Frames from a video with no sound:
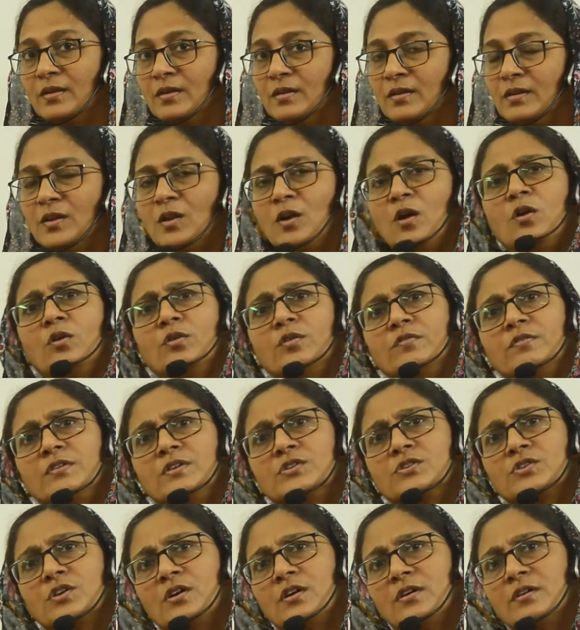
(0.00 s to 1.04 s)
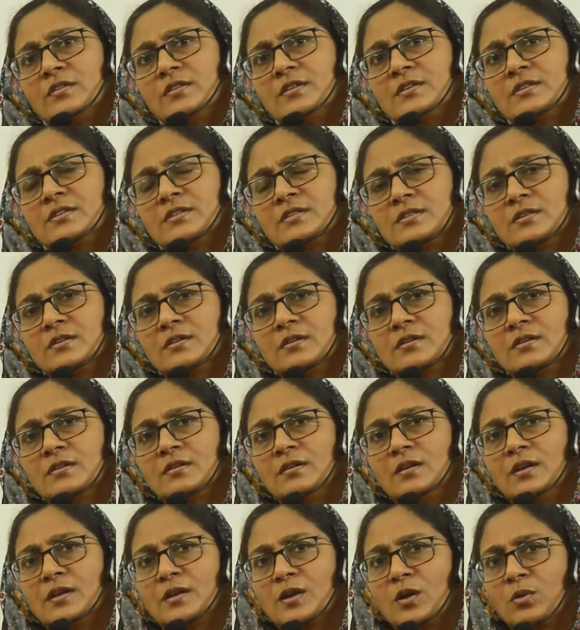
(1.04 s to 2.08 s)
Now how do we draw the
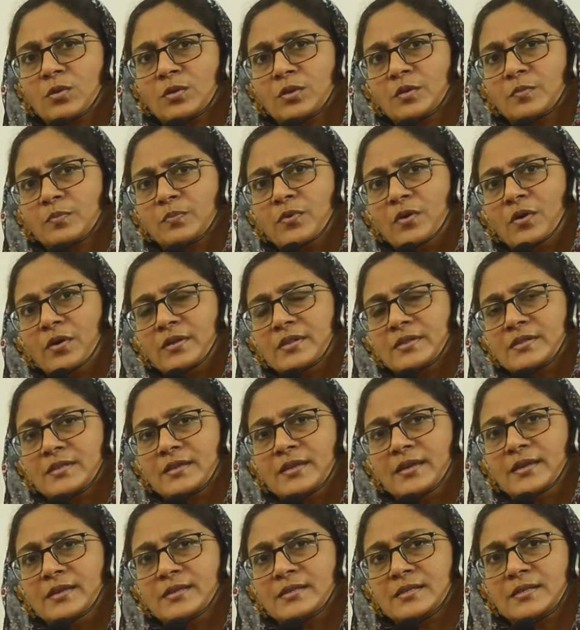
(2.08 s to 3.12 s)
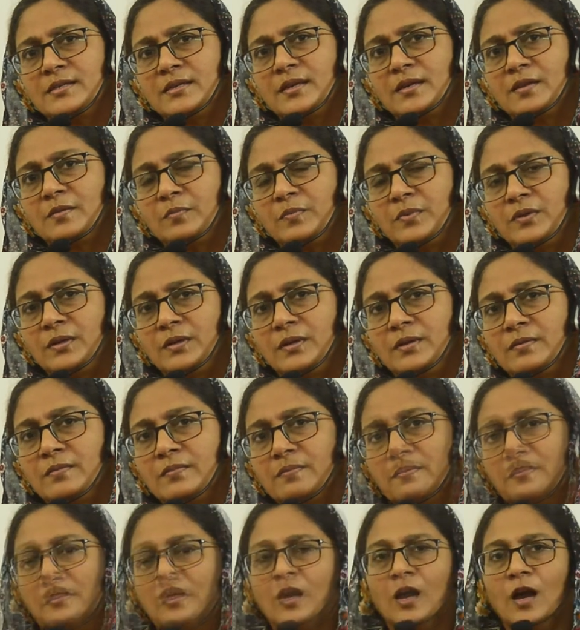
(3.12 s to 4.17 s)
circle around the points A, C and B?
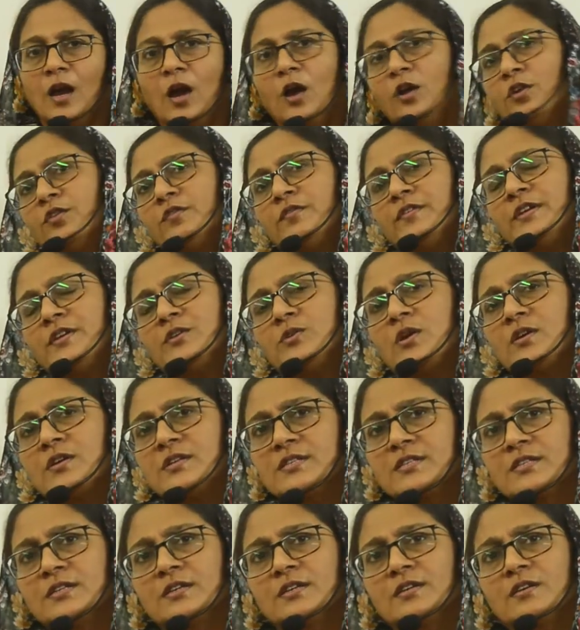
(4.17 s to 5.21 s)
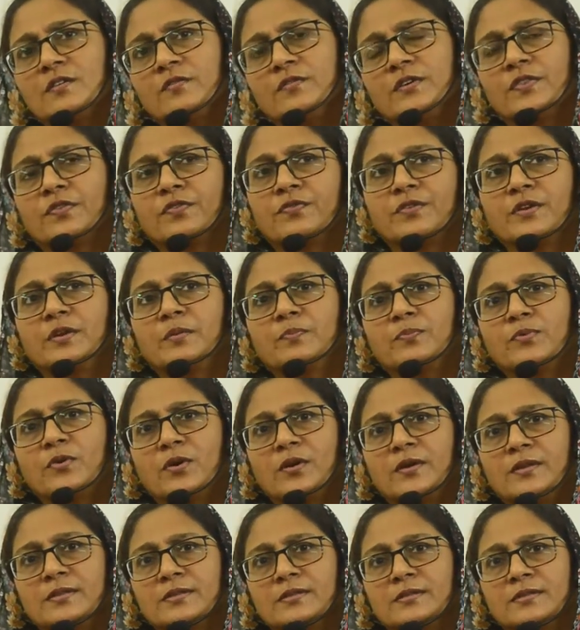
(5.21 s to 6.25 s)
How do we draw a circle with 3
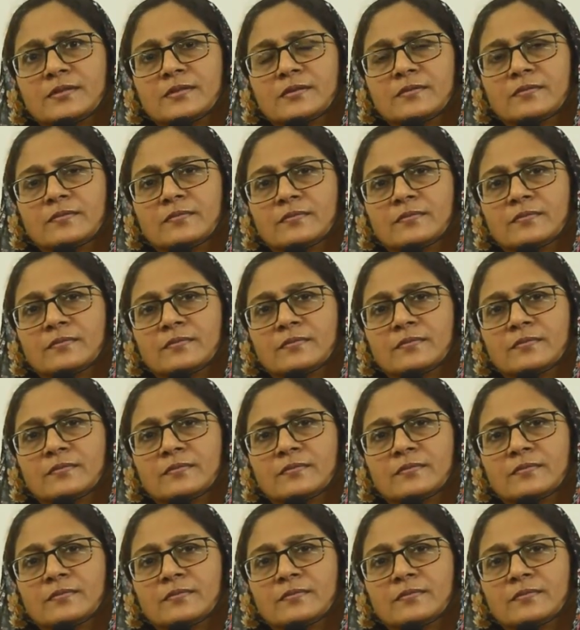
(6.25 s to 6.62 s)
points?